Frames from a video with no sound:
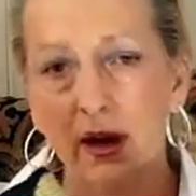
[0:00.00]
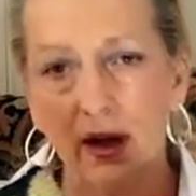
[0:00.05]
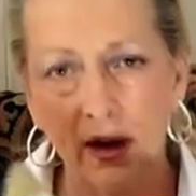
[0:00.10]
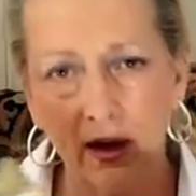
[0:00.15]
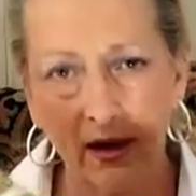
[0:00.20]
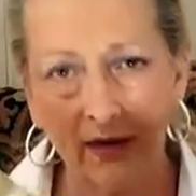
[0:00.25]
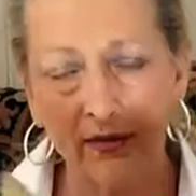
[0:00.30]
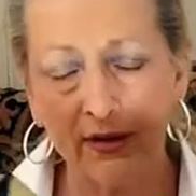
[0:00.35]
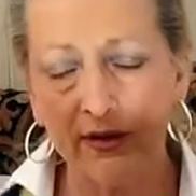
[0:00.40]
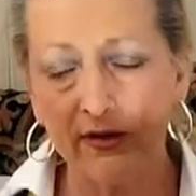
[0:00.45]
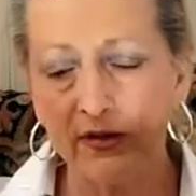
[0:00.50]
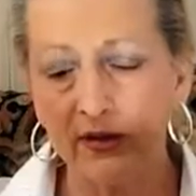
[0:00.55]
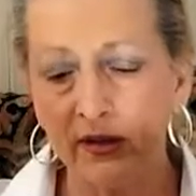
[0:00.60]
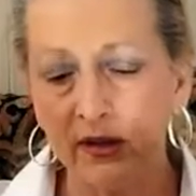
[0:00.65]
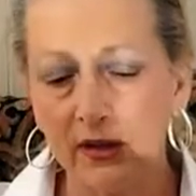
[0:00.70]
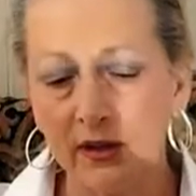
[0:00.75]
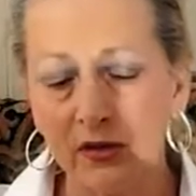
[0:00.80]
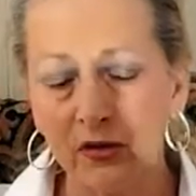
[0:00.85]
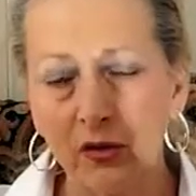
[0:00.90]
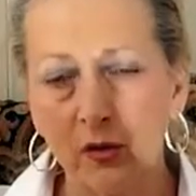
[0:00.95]

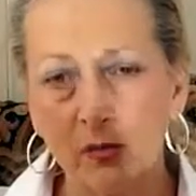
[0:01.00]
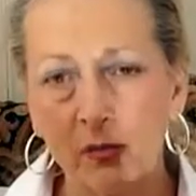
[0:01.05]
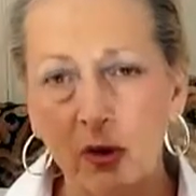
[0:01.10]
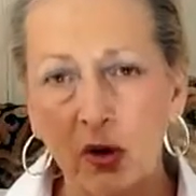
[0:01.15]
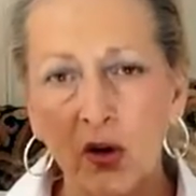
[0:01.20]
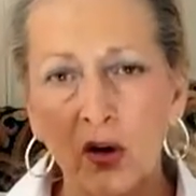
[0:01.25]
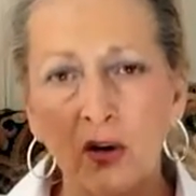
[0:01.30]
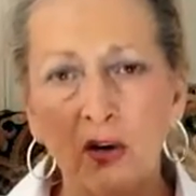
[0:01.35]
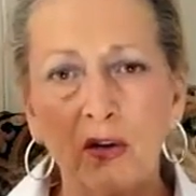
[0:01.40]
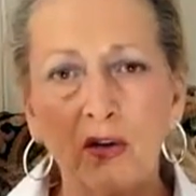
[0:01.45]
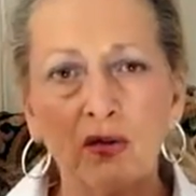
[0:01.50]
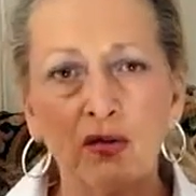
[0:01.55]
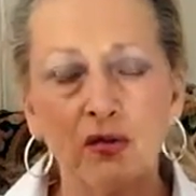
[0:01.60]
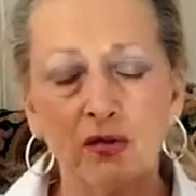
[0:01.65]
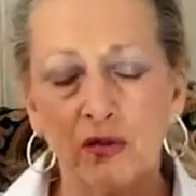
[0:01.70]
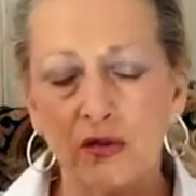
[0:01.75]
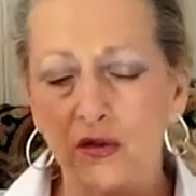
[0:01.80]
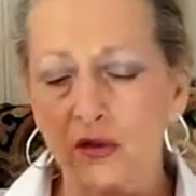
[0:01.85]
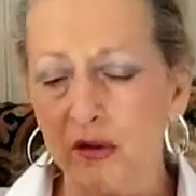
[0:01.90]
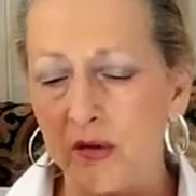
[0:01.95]
obviously in your purse,
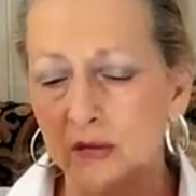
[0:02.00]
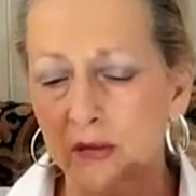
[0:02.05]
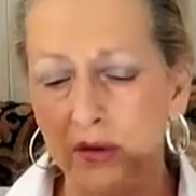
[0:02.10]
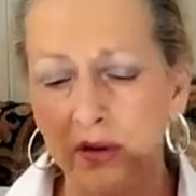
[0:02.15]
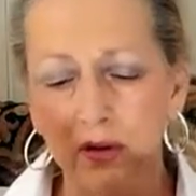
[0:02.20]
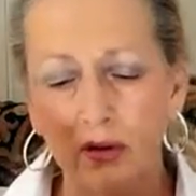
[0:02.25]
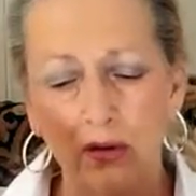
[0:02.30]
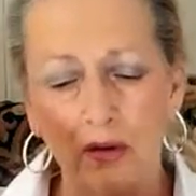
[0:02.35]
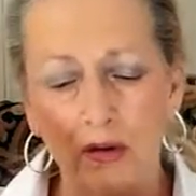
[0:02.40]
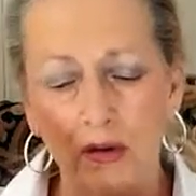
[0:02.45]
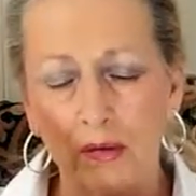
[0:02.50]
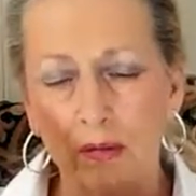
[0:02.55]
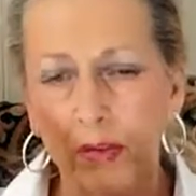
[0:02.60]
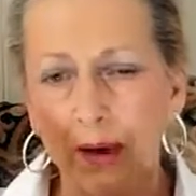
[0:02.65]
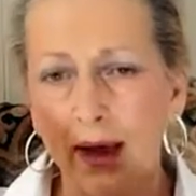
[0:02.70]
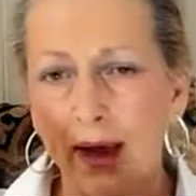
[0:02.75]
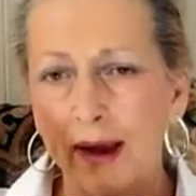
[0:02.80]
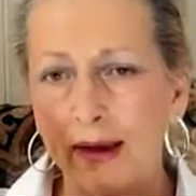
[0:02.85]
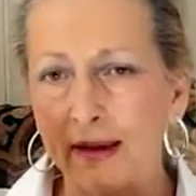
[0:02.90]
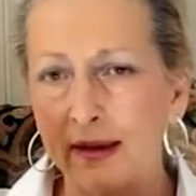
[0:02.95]
you can
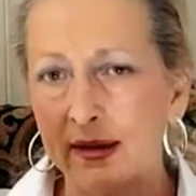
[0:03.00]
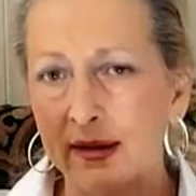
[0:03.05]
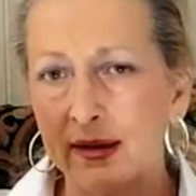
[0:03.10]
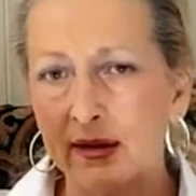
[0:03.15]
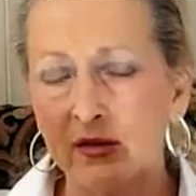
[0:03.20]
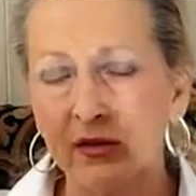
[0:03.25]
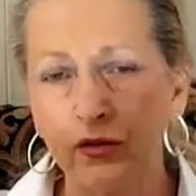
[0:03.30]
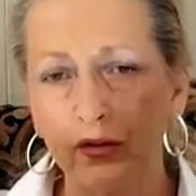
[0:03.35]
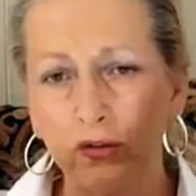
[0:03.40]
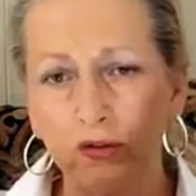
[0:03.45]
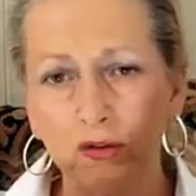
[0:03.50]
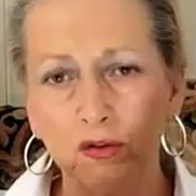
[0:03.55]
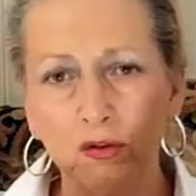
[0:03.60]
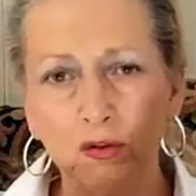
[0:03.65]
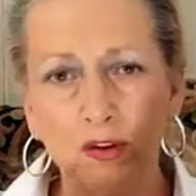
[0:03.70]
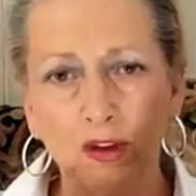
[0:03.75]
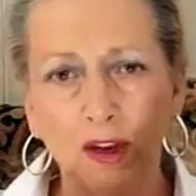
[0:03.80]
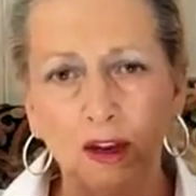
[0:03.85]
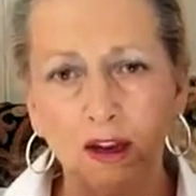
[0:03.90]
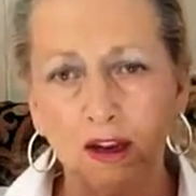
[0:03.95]
pack it in your
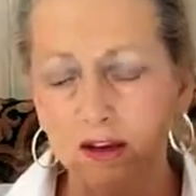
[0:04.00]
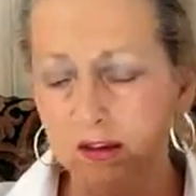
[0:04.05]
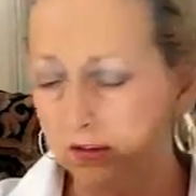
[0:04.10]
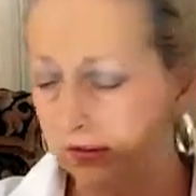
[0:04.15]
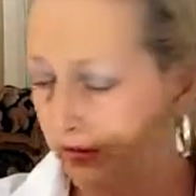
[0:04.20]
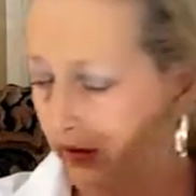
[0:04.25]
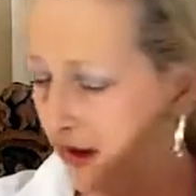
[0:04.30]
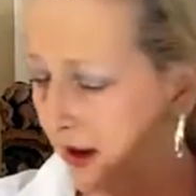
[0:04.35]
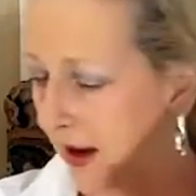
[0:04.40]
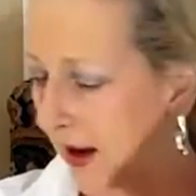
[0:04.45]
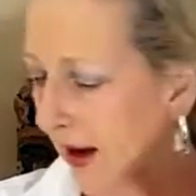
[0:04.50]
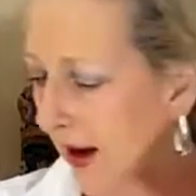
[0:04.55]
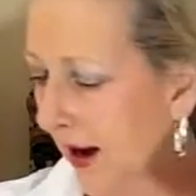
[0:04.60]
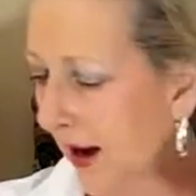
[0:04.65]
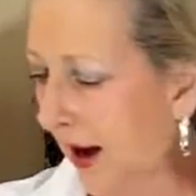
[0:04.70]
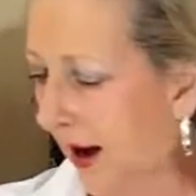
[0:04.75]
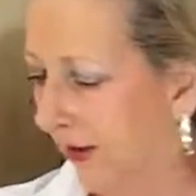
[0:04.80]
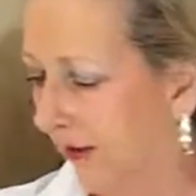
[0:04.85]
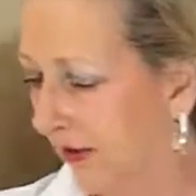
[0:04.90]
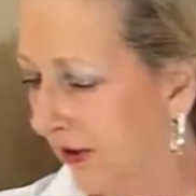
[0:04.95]
suitcase.
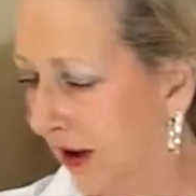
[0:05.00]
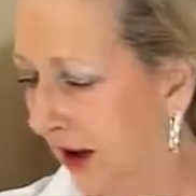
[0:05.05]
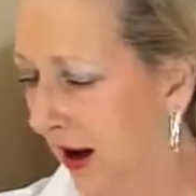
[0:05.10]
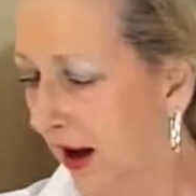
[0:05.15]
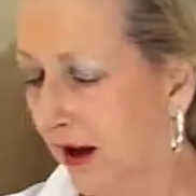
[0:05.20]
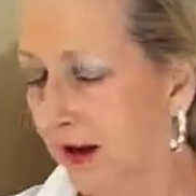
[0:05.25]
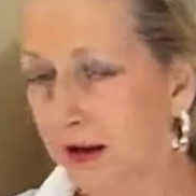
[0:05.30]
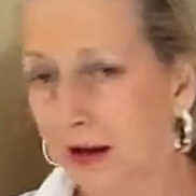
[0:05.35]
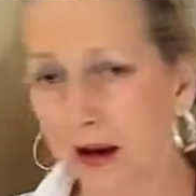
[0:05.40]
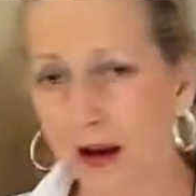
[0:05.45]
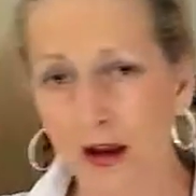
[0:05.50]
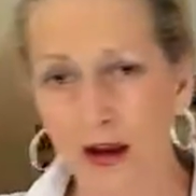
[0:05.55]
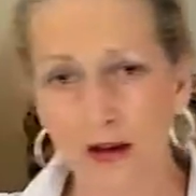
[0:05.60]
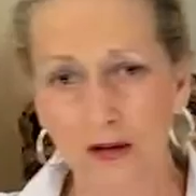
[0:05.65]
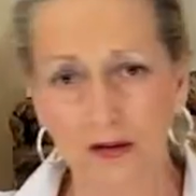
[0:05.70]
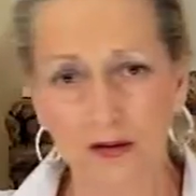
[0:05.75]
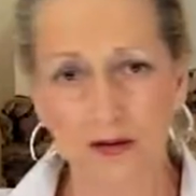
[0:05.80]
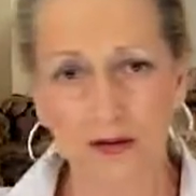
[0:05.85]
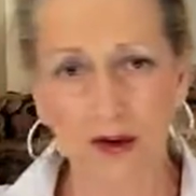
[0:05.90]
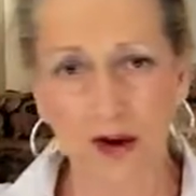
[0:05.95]
I've got
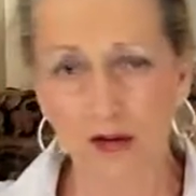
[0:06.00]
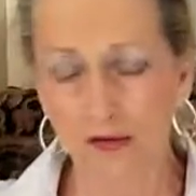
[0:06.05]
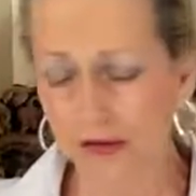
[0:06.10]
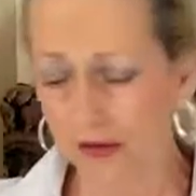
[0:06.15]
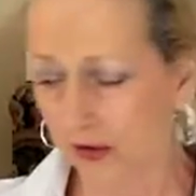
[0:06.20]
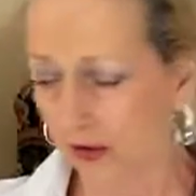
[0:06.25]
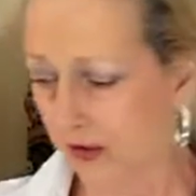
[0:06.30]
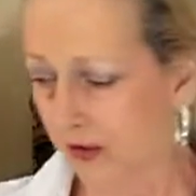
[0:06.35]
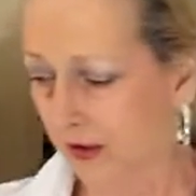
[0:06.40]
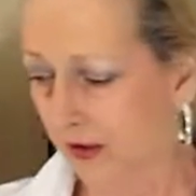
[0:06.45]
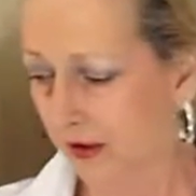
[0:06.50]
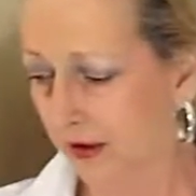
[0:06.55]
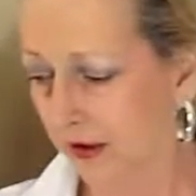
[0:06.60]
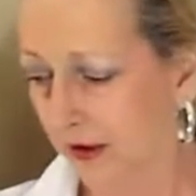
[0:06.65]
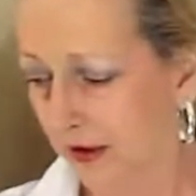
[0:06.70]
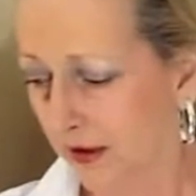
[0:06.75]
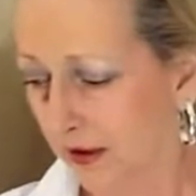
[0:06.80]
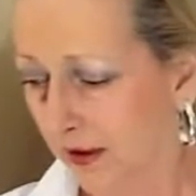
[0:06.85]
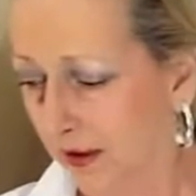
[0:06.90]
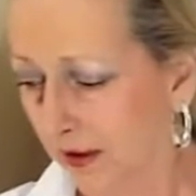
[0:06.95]
several
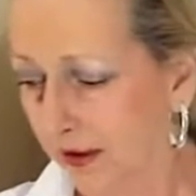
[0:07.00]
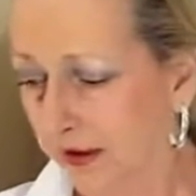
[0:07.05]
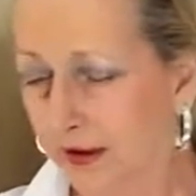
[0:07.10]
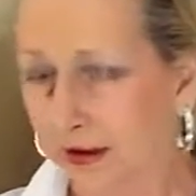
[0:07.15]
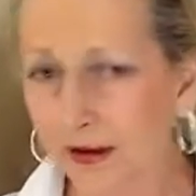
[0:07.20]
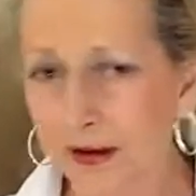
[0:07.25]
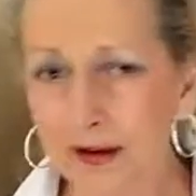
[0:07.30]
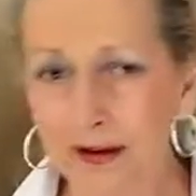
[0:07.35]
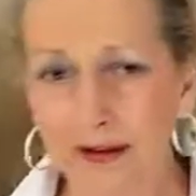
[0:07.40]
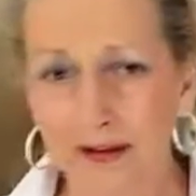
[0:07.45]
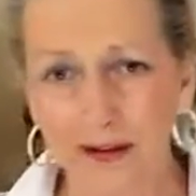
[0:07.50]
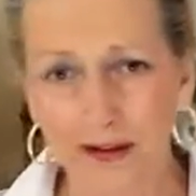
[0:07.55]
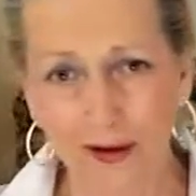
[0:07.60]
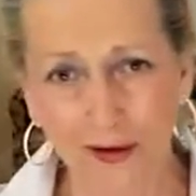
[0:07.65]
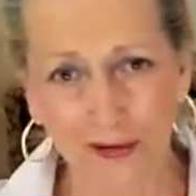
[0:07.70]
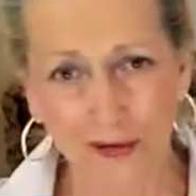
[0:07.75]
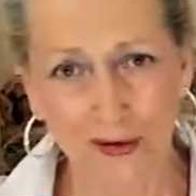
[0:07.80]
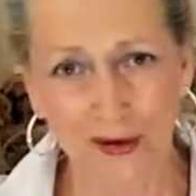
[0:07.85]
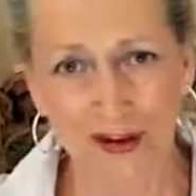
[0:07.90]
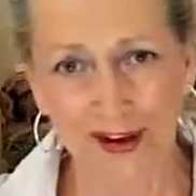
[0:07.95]

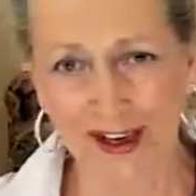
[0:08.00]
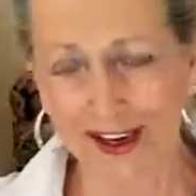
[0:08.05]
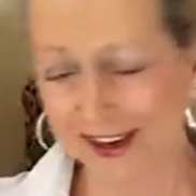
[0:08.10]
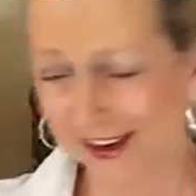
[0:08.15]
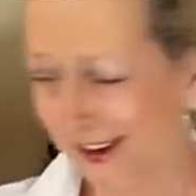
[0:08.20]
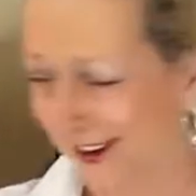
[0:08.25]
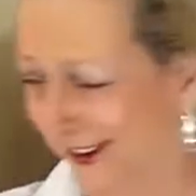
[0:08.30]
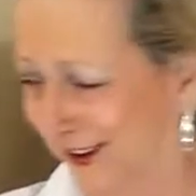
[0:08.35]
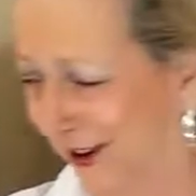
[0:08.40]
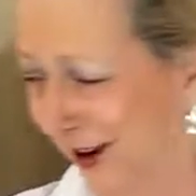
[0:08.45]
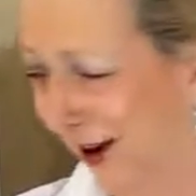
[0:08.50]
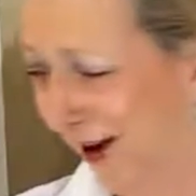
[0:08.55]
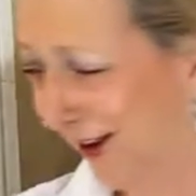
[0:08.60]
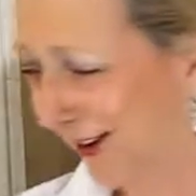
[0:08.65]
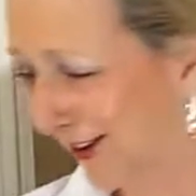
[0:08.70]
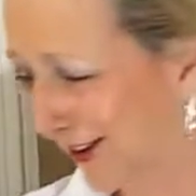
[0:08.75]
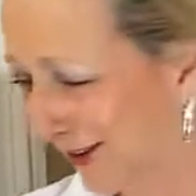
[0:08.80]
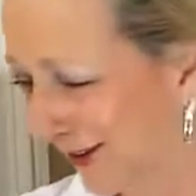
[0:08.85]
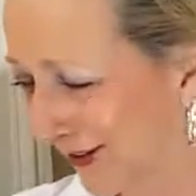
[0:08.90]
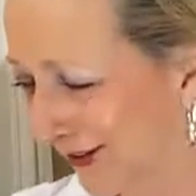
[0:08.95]
different
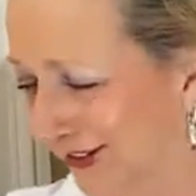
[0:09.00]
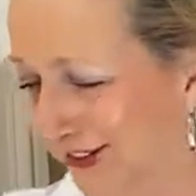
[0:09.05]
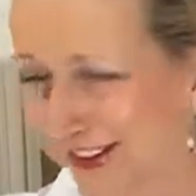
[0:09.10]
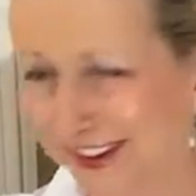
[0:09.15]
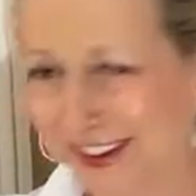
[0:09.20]
colors